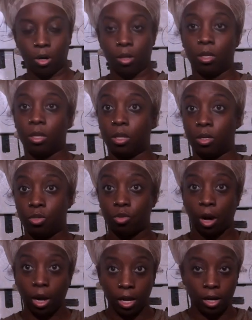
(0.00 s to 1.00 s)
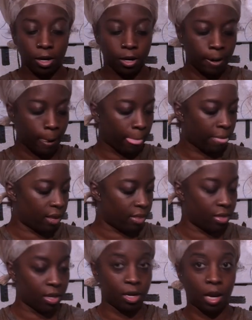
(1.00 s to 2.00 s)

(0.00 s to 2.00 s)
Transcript: under the dryer. And then